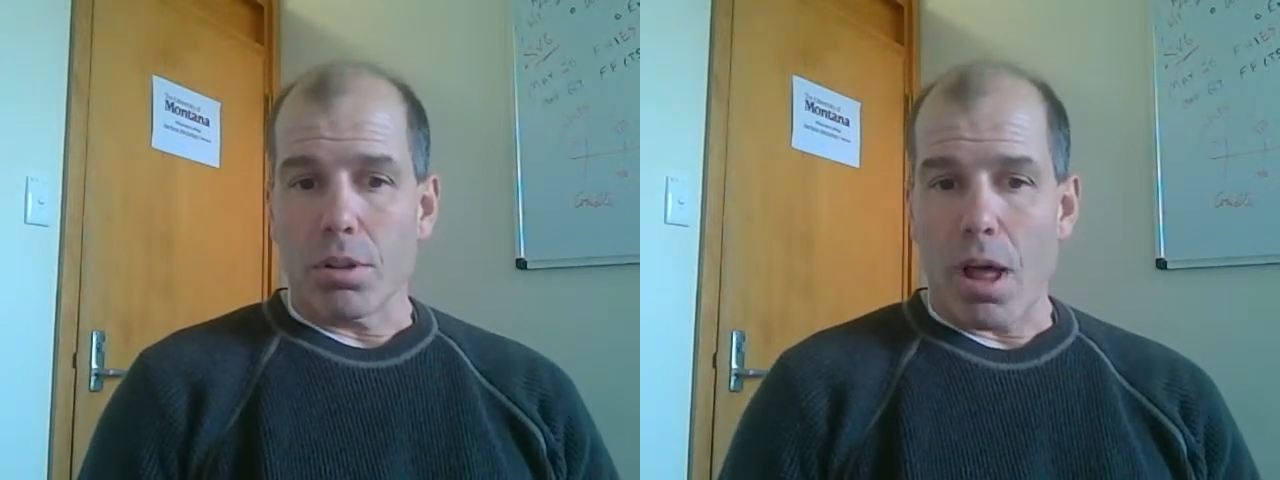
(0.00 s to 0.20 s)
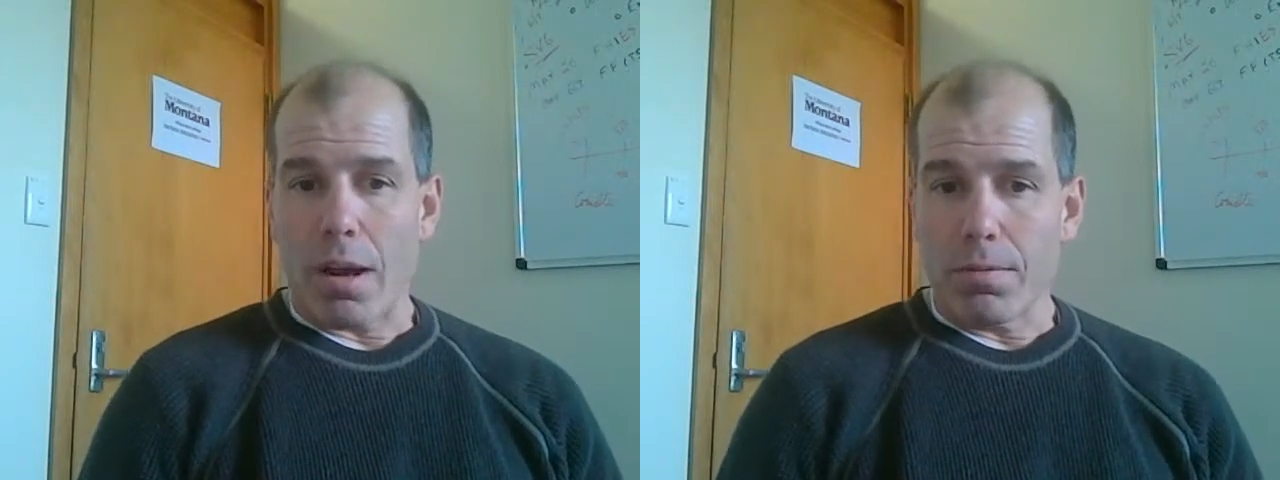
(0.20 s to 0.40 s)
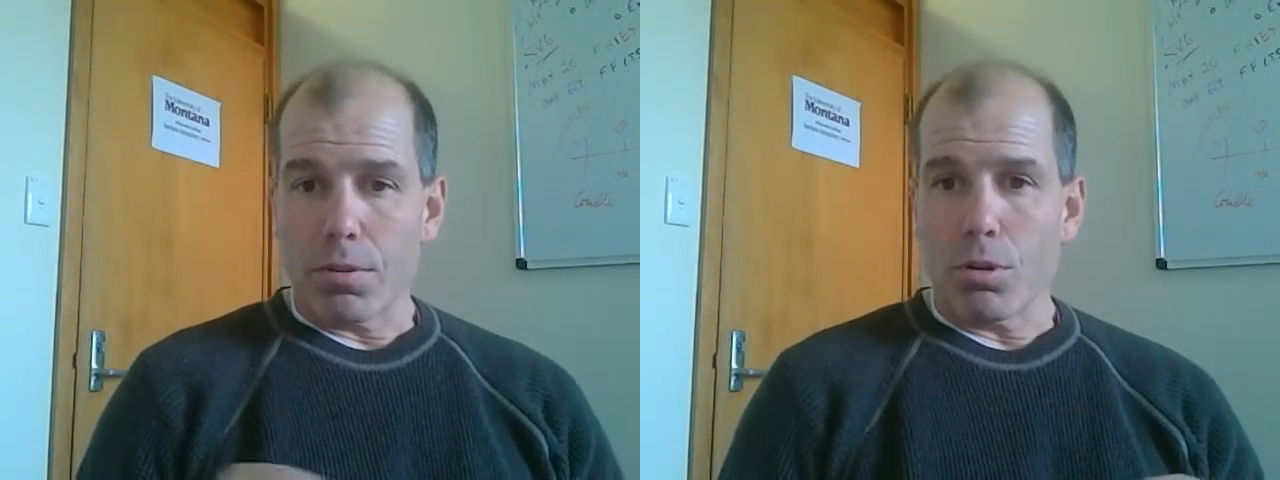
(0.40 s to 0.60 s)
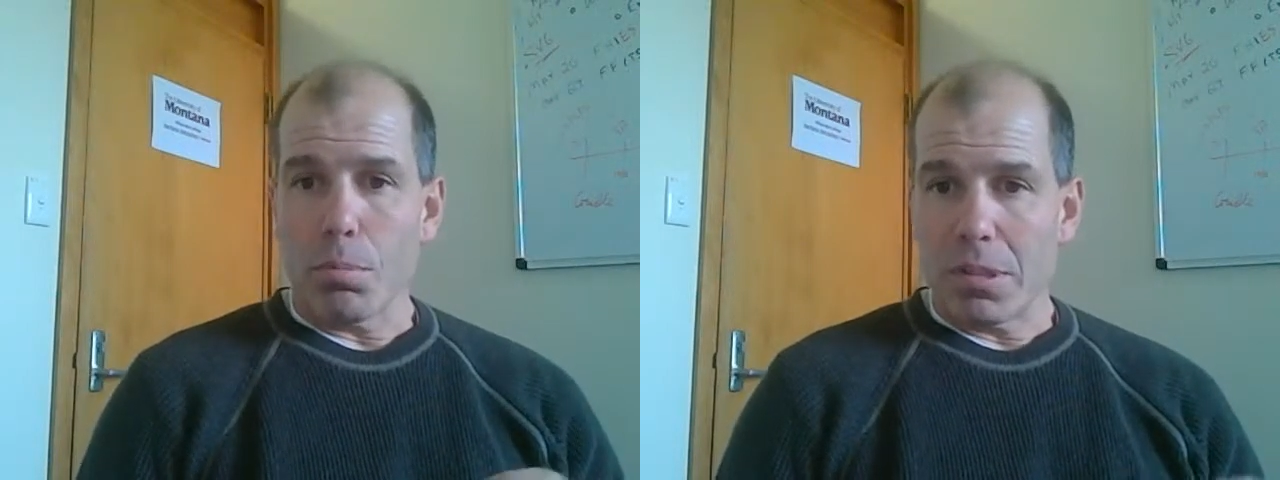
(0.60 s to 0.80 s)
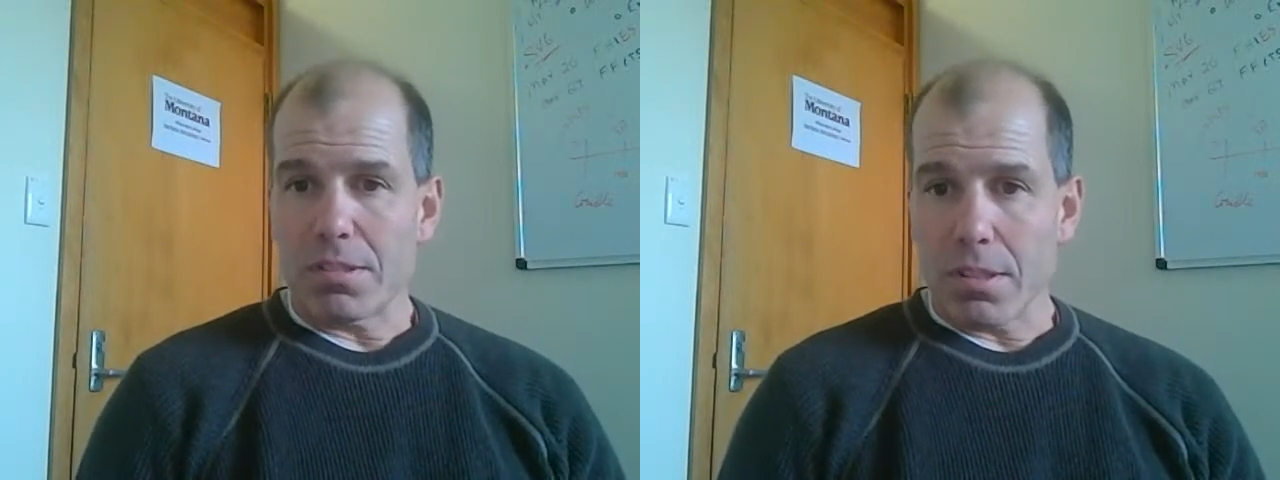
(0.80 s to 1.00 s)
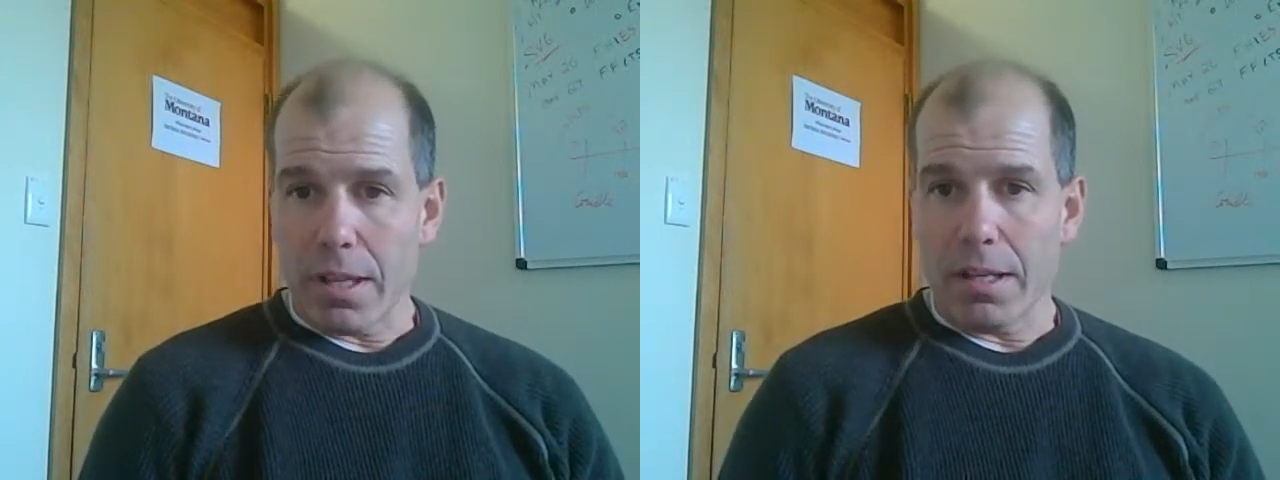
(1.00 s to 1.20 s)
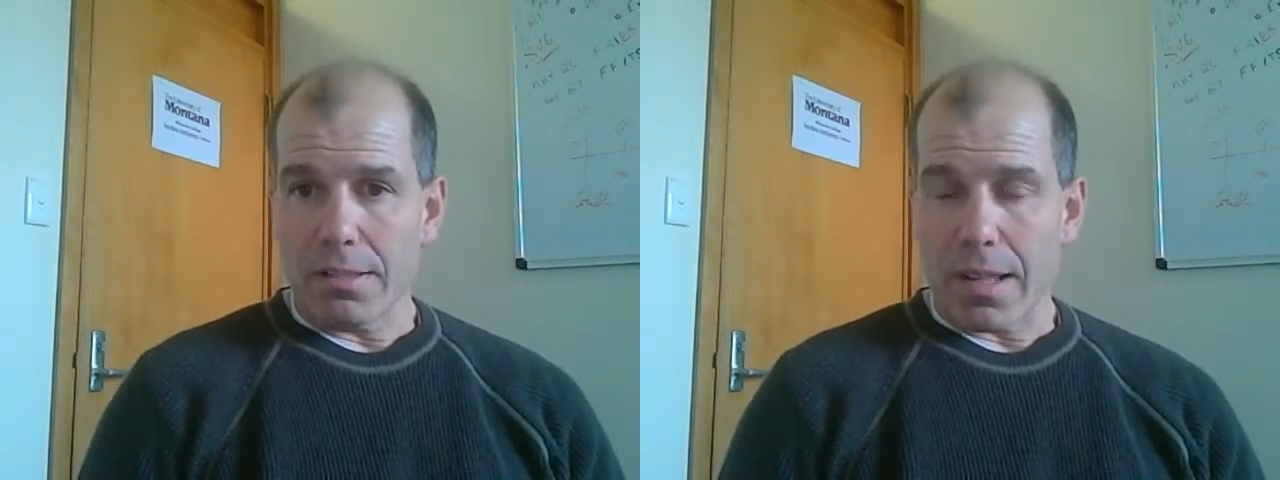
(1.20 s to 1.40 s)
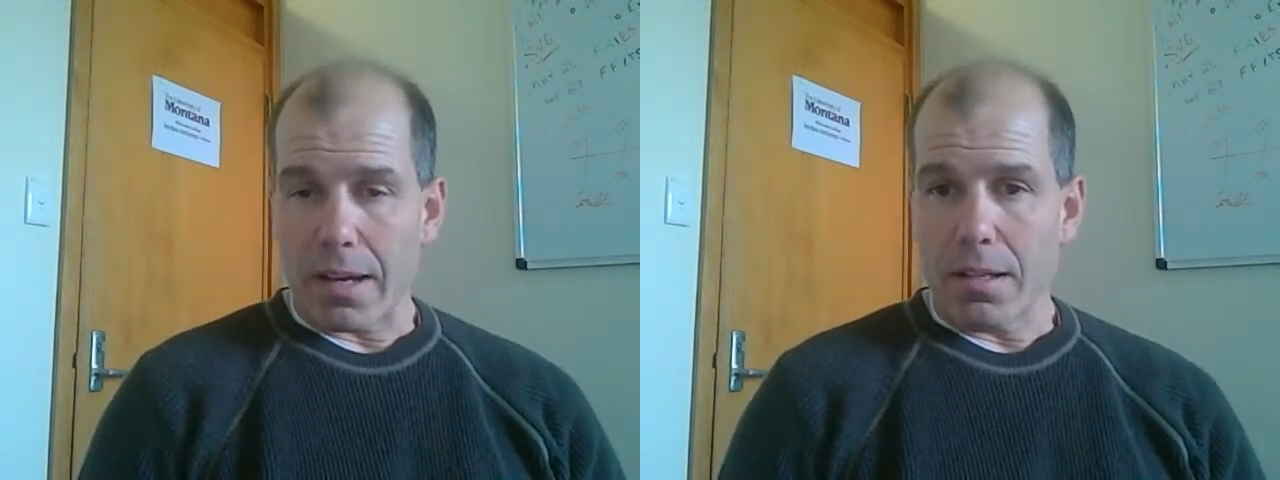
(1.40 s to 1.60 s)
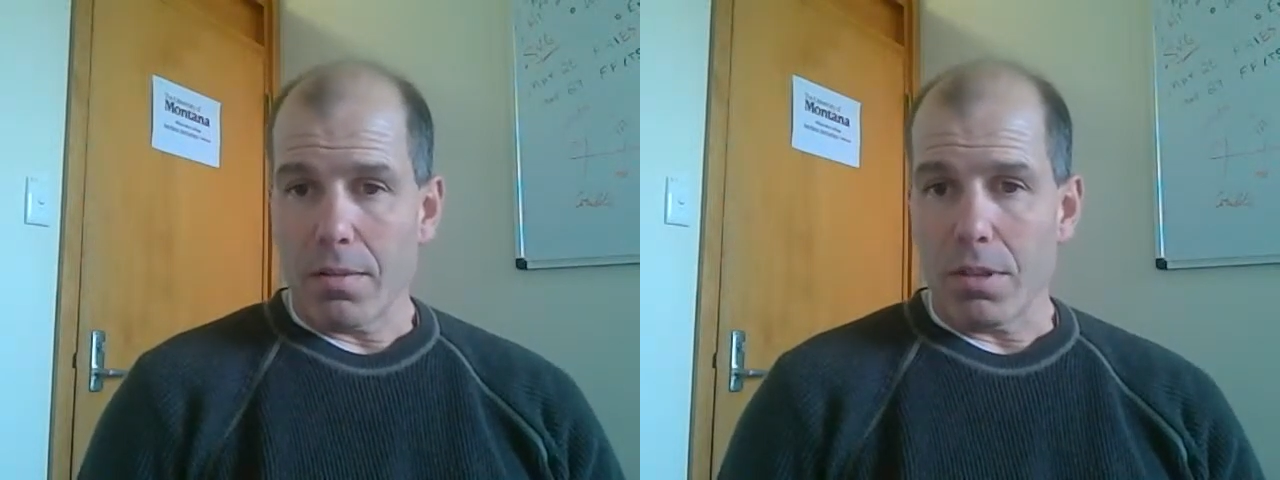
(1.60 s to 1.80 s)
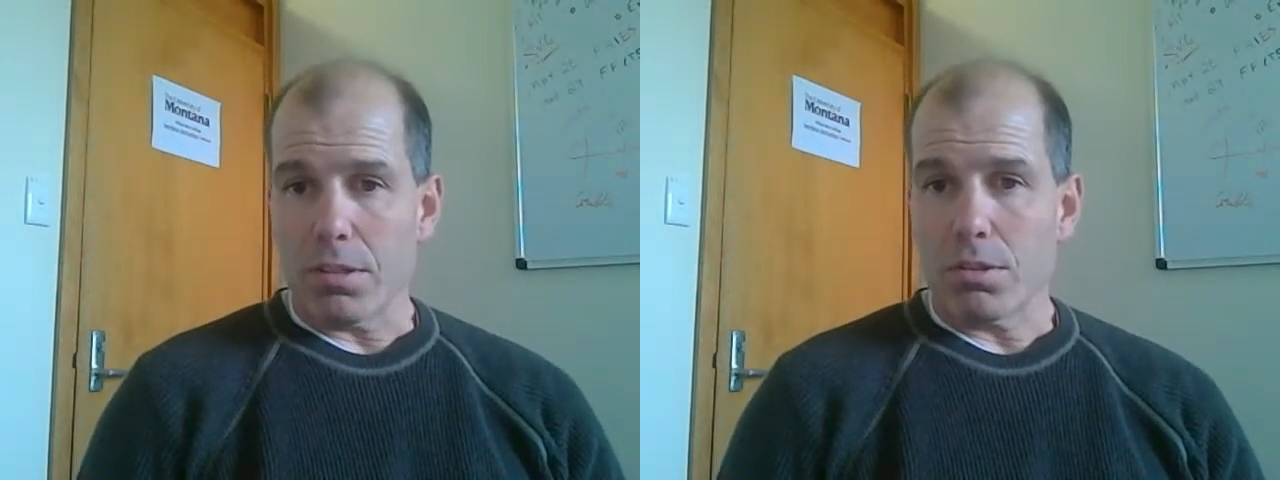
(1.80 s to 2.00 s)
lot of little miscellaneous
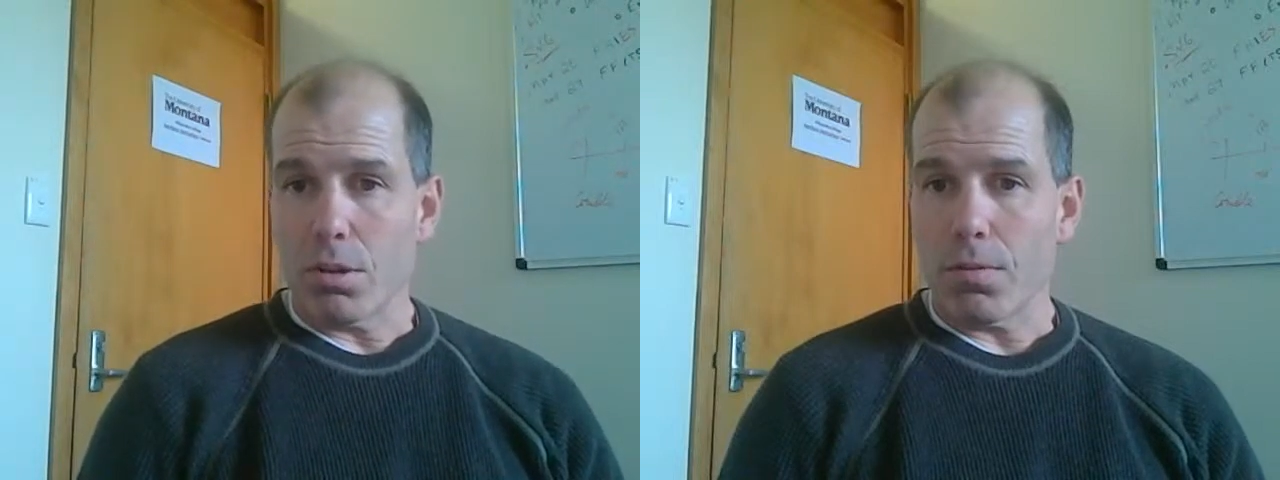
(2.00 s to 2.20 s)
activities.